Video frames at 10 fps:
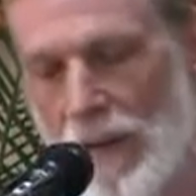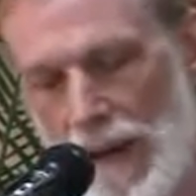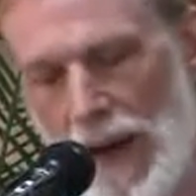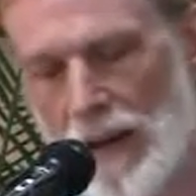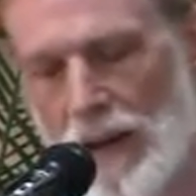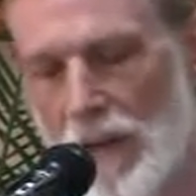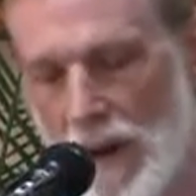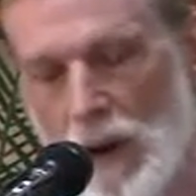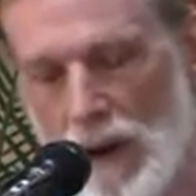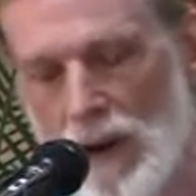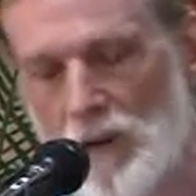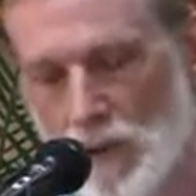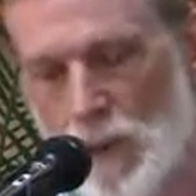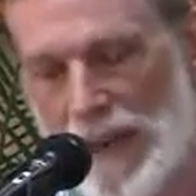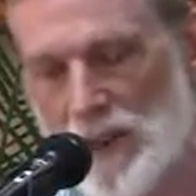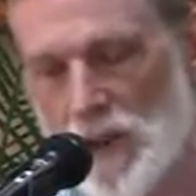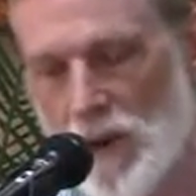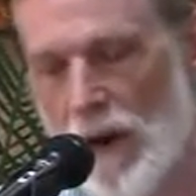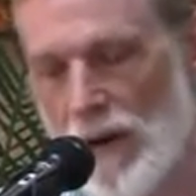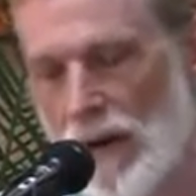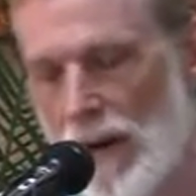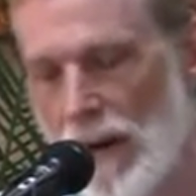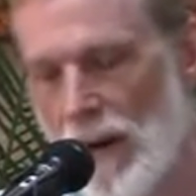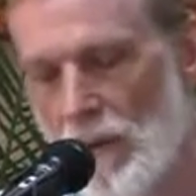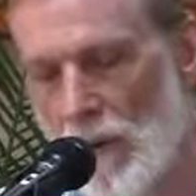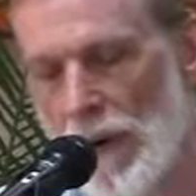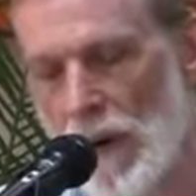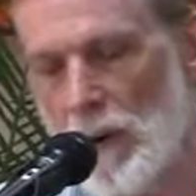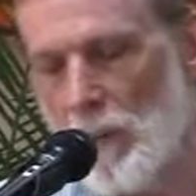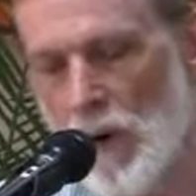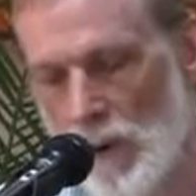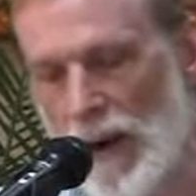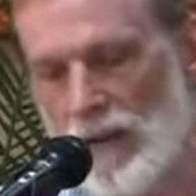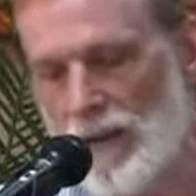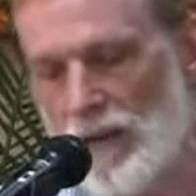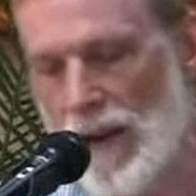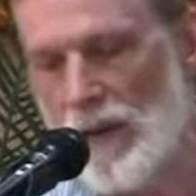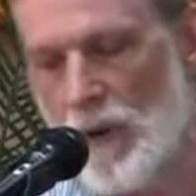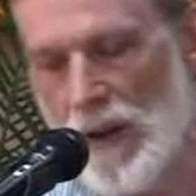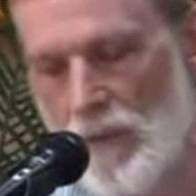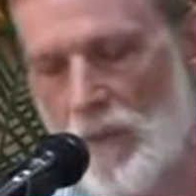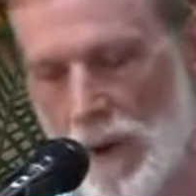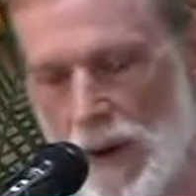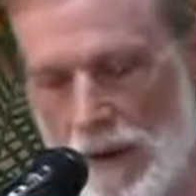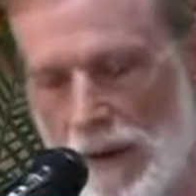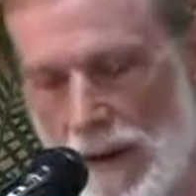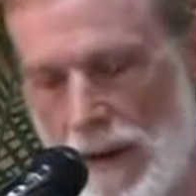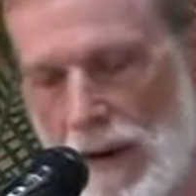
that the gods reach not, for it progresses ever in front.